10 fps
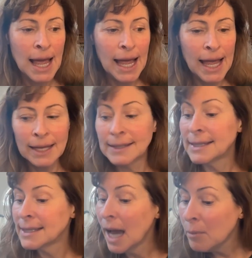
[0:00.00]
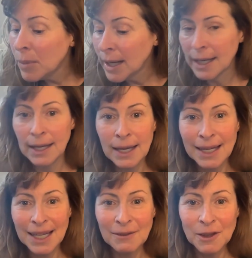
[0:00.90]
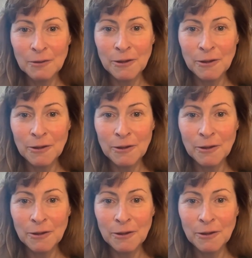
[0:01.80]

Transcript: And somebody had given the